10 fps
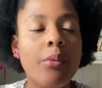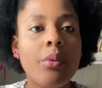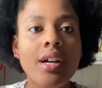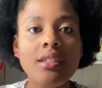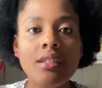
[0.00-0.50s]

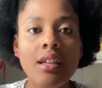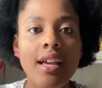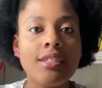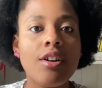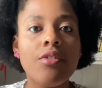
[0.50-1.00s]
what
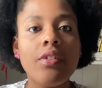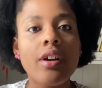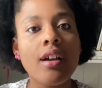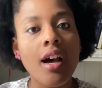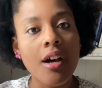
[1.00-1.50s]
has
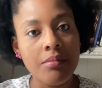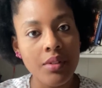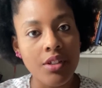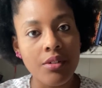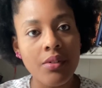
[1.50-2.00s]
overcome
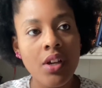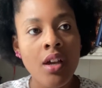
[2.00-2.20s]
you?